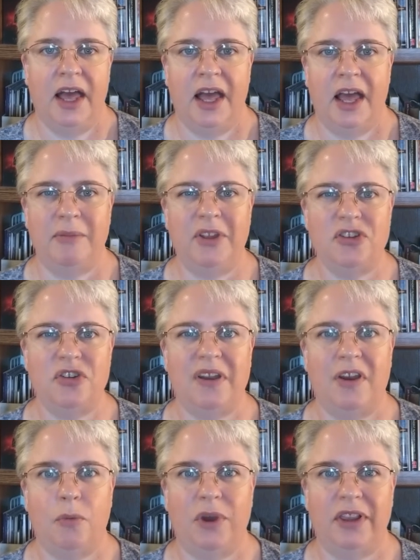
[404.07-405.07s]
I'm not sure
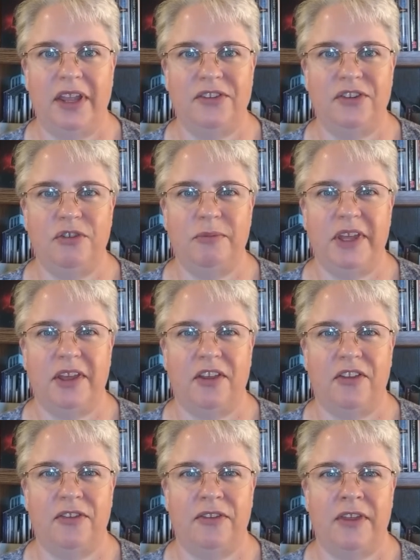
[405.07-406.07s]
how well I do,
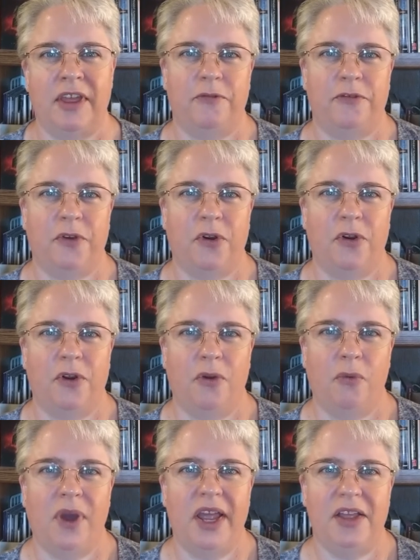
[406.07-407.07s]
because for a
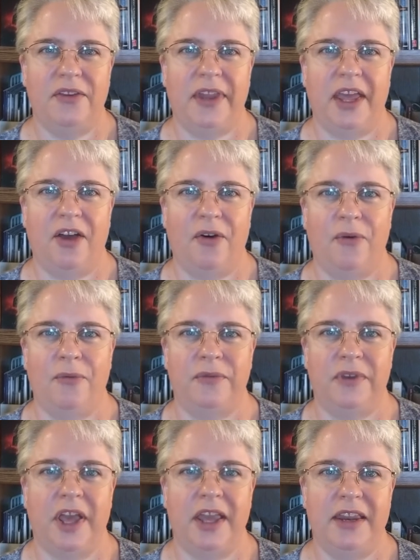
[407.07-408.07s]
while now,
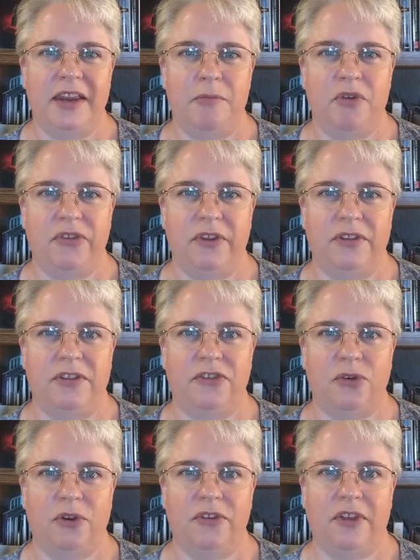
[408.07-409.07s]
99% of the
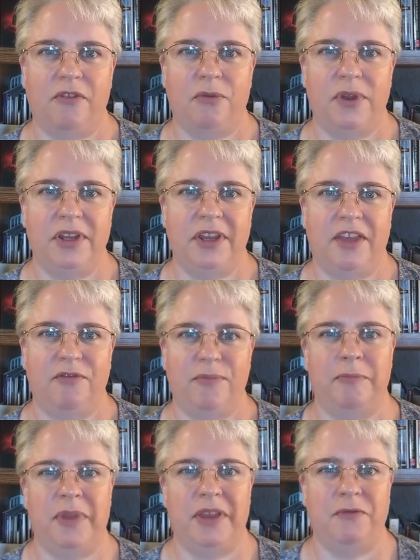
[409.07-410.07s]
stories I've written have
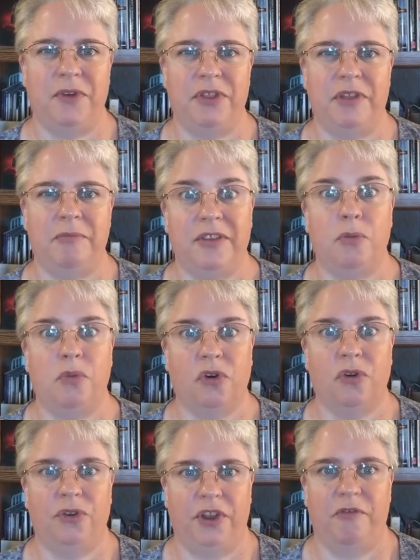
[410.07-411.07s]
been within the
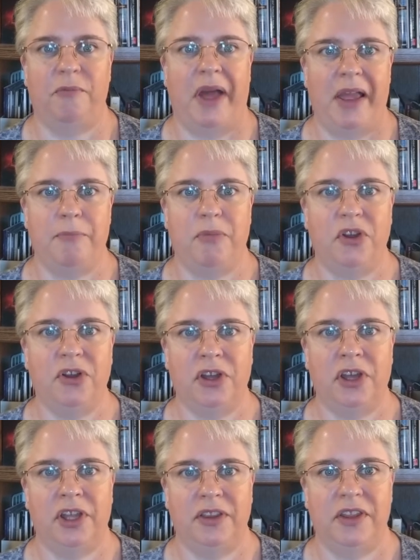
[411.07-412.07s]
world of my book,
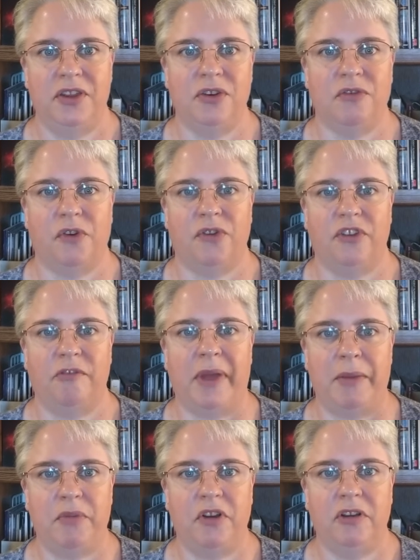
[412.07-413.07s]
the universe of my
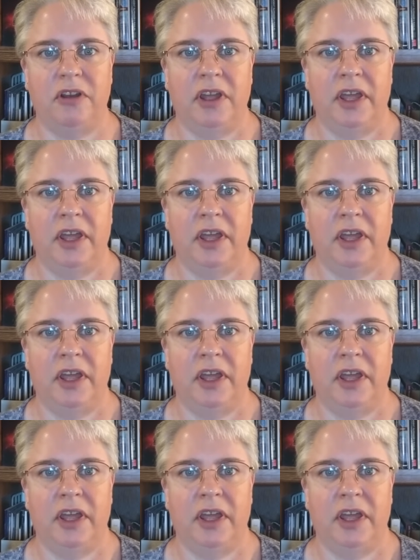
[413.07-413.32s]
book,